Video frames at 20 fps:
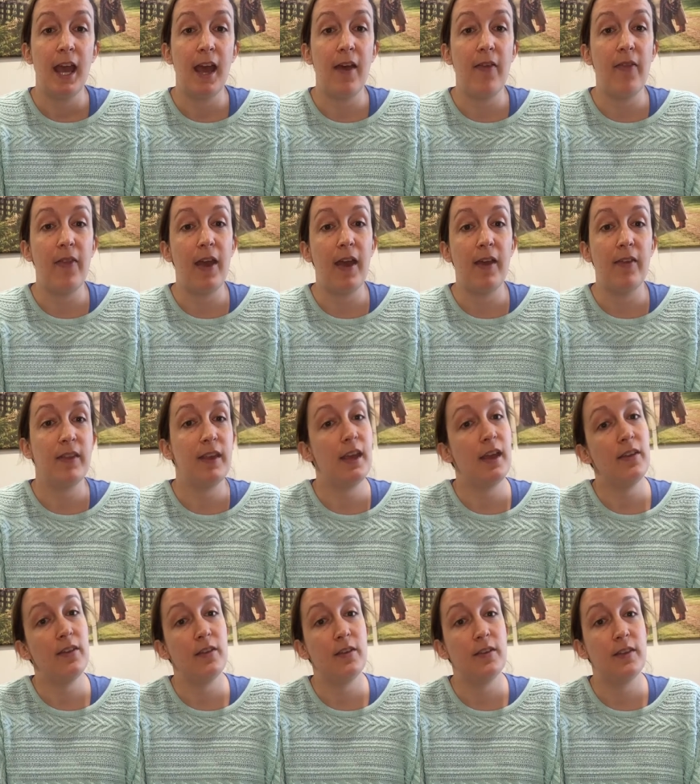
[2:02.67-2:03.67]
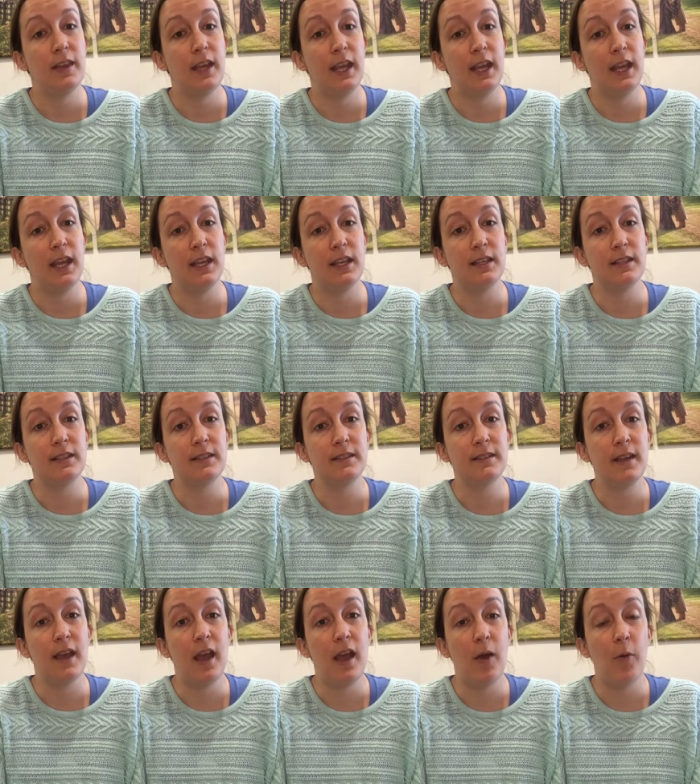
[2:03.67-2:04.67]
And then the other thing
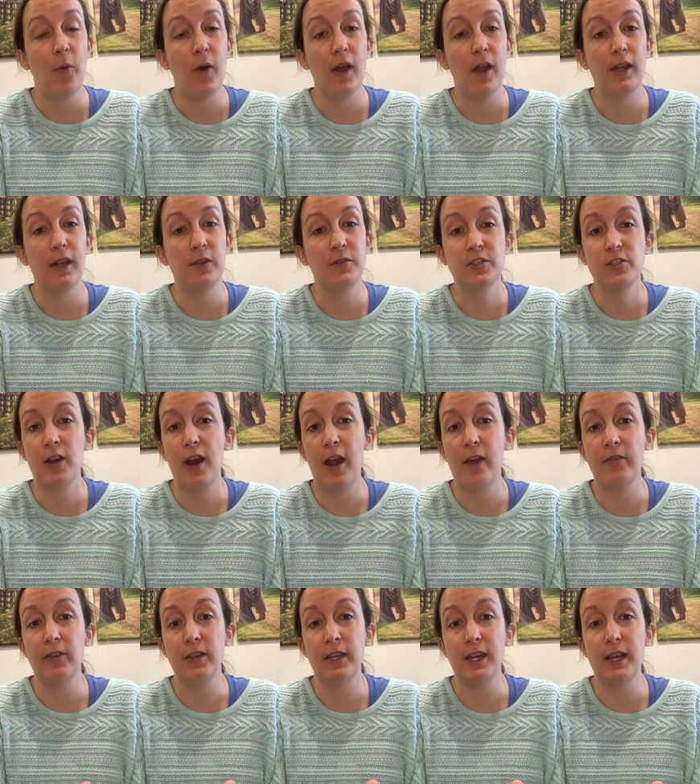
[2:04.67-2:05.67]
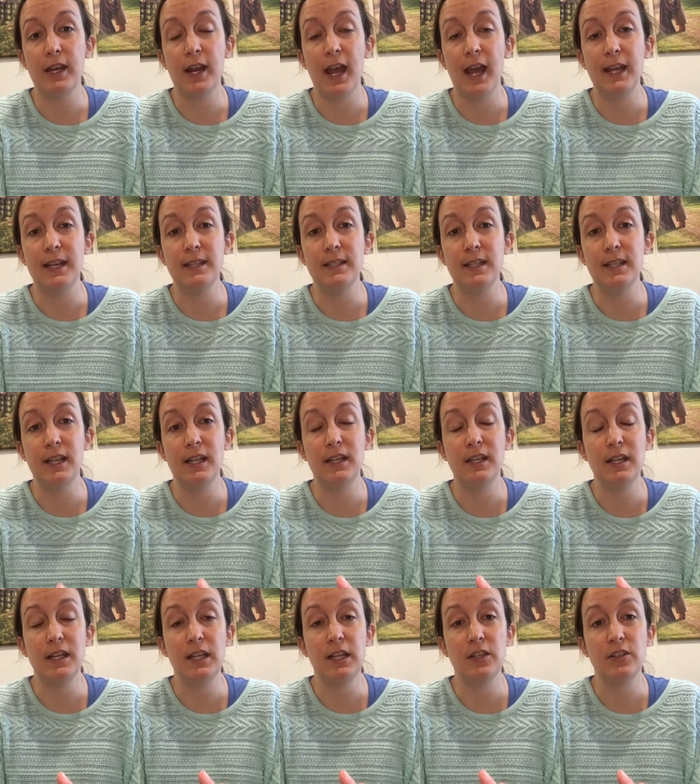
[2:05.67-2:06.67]
is, while I was traveling, I did
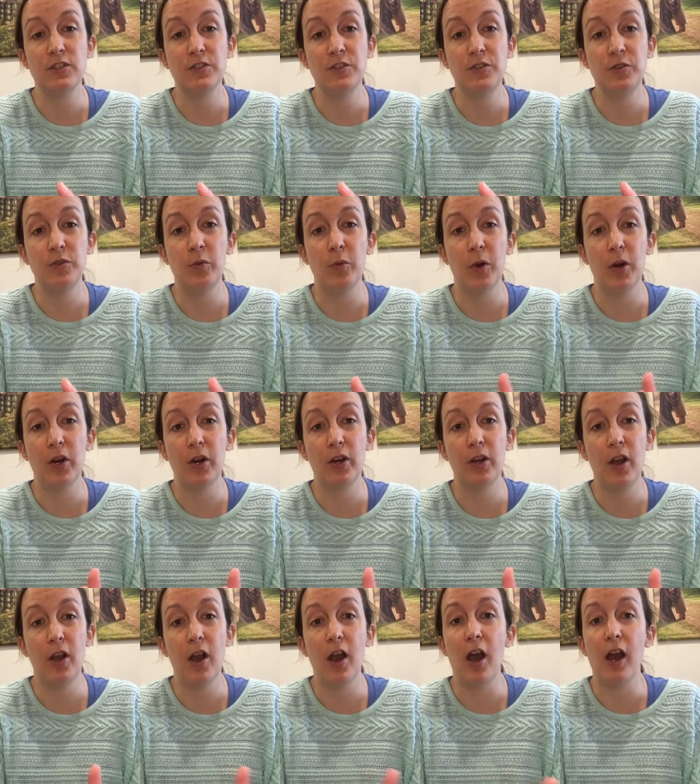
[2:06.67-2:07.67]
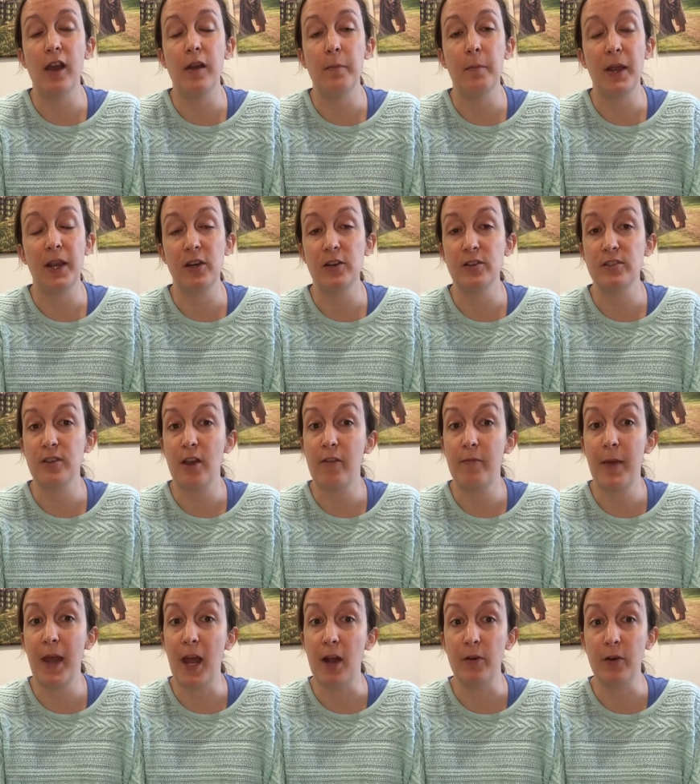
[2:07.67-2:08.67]
need to work on Microsoft
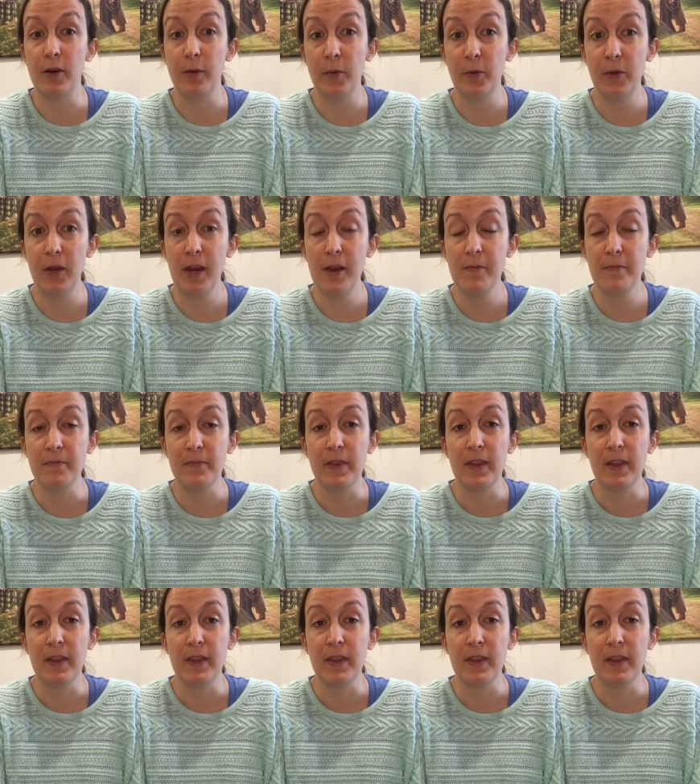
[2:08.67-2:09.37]
PowerPoint.